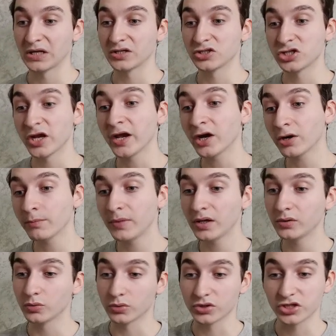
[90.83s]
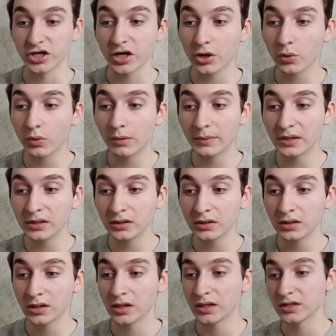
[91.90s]
chairman or chairwoman,
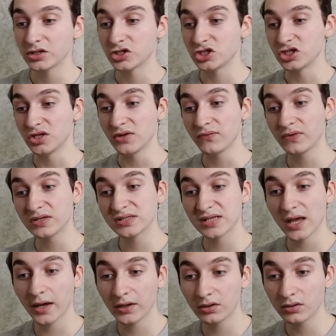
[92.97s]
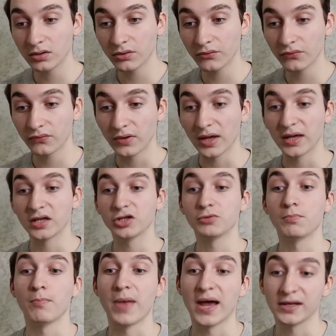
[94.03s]
chief executive, and
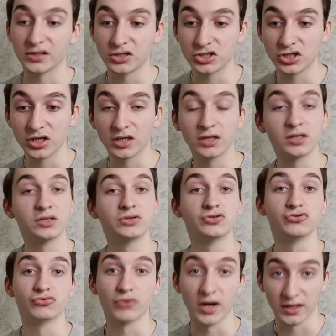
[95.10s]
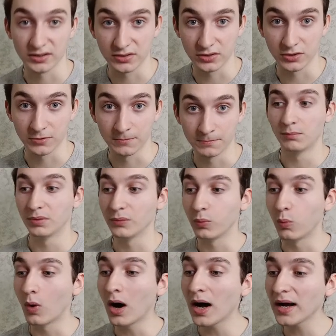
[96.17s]
managing director. But
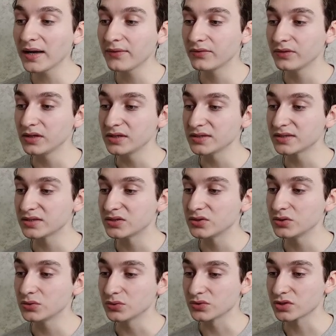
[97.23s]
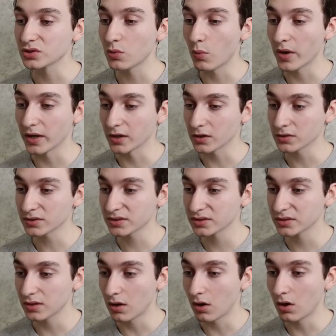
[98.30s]
why these two
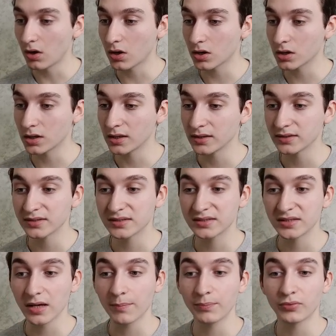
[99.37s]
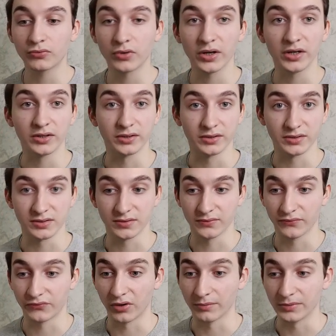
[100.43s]
squares are separated
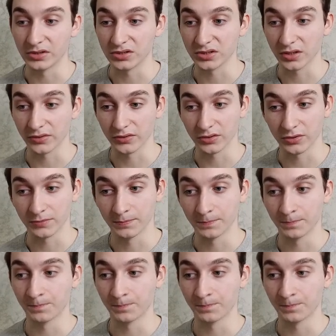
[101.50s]
from each other?